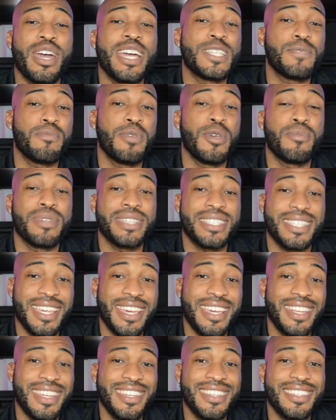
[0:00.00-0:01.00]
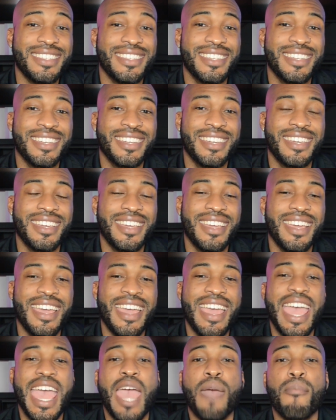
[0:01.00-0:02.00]
as people say it is?
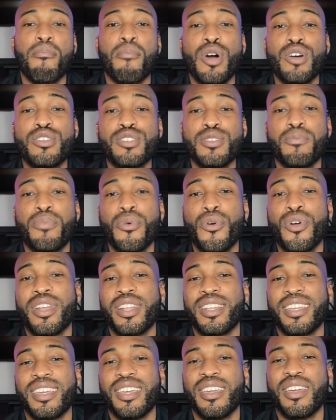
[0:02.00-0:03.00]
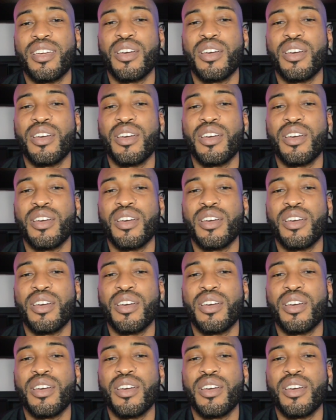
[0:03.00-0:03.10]
And most importantly,